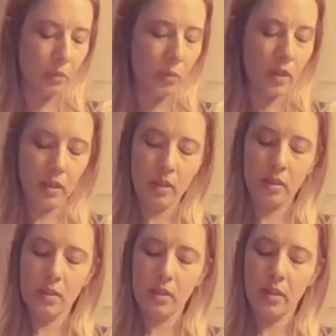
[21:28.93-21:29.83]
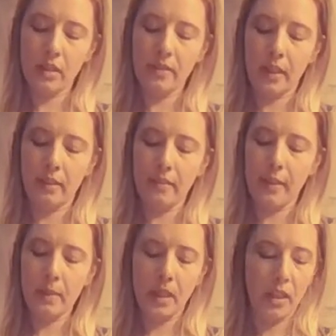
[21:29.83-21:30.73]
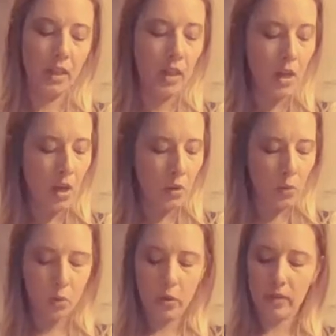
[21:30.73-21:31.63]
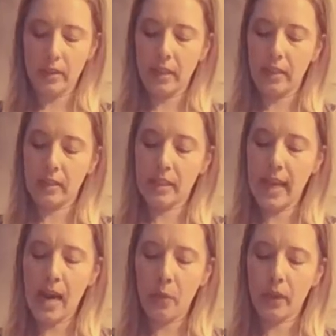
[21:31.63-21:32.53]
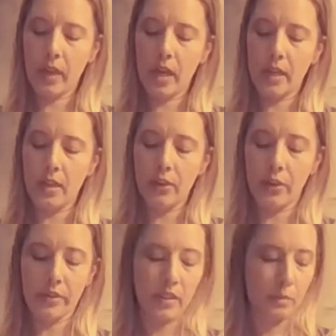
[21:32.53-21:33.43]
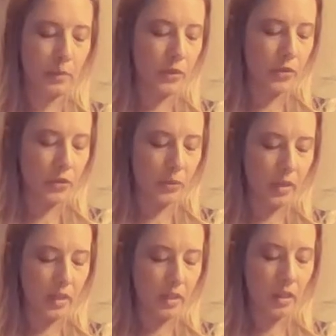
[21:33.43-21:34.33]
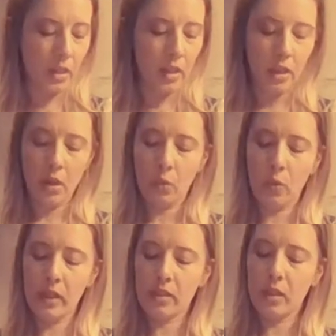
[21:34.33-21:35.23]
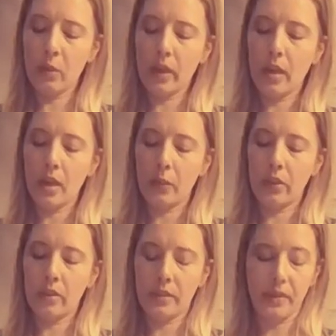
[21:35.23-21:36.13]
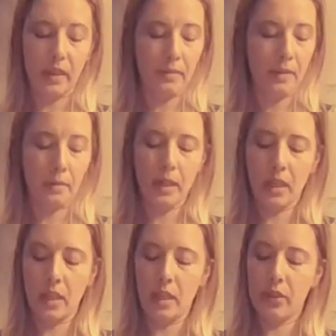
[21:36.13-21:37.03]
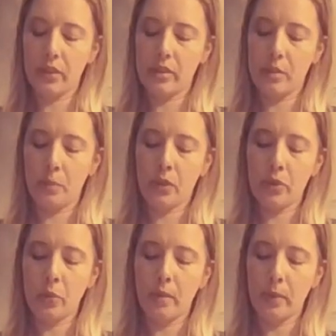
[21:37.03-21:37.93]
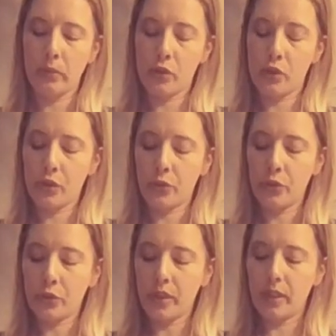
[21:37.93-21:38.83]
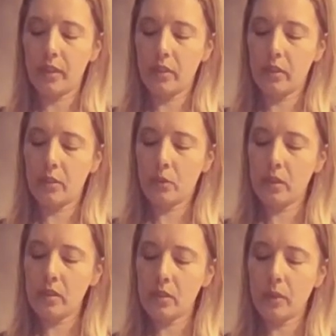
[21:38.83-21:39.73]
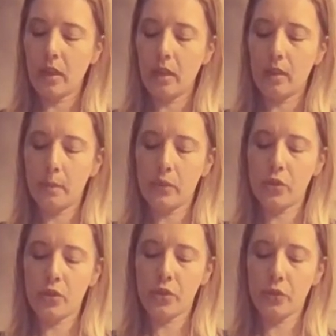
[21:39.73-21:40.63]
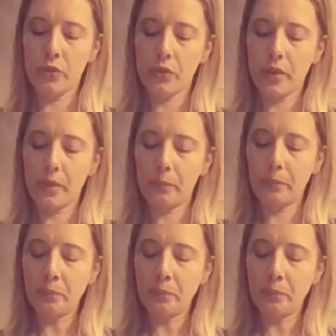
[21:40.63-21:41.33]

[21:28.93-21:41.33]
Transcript: What is the divine feminine Tower card into her spiritual? What is going on with the divine feminine in her spiritual about children? What is going on about children?